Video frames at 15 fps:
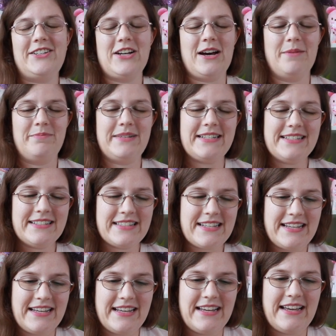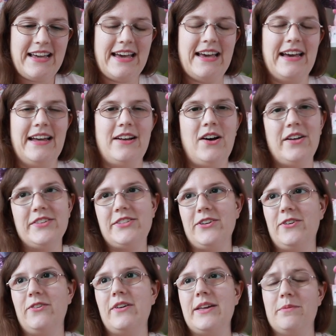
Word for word: Shop Disney and also